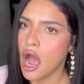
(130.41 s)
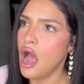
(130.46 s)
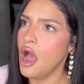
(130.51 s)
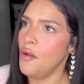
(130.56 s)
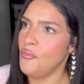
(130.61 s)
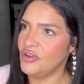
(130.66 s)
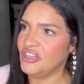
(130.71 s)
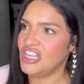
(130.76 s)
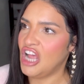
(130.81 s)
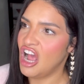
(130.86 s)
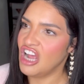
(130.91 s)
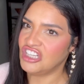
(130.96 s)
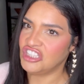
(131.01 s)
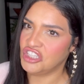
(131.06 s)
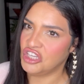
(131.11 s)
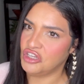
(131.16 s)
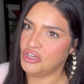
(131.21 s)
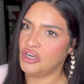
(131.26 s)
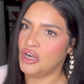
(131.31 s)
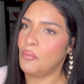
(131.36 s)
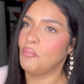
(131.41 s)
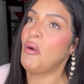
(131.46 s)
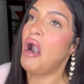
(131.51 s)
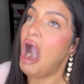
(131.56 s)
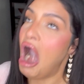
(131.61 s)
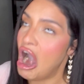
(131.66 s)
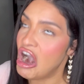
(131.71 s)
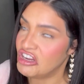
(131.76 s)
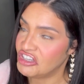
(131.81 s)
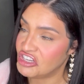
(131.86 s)
I was actually gonna
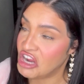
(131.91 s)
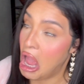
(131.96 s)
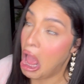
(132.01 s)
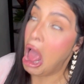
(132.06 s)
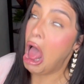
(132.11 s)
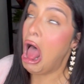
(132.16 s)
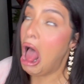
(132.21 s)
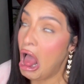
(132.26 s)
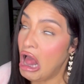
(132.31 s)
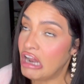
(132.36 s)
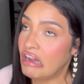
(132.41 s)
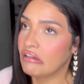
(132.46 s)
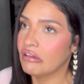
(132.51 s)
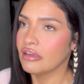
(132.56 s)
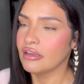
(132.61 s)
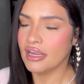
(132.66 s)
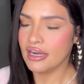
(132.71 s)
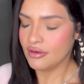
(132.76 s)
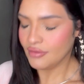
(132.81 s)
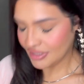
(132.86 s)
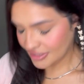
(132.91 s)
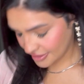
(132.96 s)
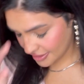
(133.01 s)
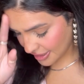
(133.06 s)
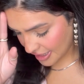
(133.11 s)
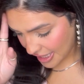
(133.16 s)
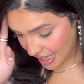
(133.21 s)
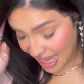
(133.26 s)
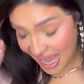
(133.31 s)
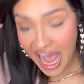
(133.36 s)
purchase. Anyways,
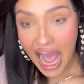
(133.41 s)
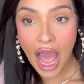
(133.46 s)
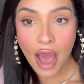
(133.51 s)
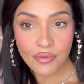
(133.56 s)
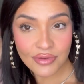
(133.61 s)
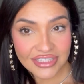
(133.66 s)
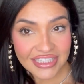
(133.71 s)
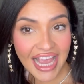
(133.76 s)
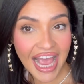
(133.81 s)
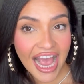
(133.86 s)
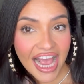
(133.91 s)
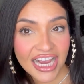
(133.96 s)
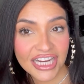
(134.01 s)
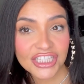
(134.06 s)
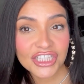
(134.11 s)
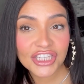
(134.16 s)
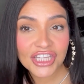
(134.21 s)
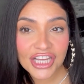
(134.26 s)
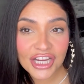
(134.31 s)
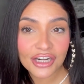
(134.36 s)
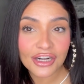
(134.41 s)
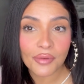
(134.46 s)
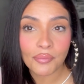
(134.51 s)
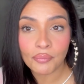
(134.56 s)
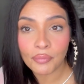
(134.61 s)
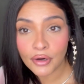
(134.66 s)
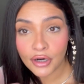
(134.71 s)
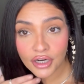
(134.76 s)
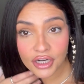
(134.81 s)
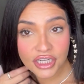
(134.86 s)
I was actually gonna
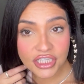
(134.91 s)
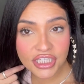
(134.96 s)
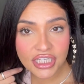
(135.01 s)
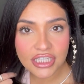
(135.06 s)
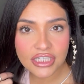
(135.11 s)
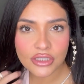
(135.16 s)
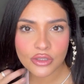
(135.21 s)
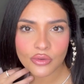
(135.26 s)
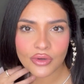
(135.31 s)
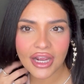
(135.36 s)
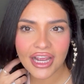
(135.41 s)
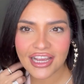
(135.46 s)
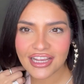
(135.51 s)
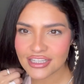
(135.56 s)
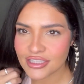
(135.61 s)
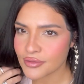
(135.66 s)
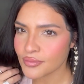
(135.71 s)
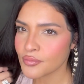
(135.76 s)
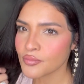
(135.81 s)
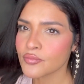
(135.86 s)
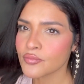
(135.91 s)
purchase, you guys,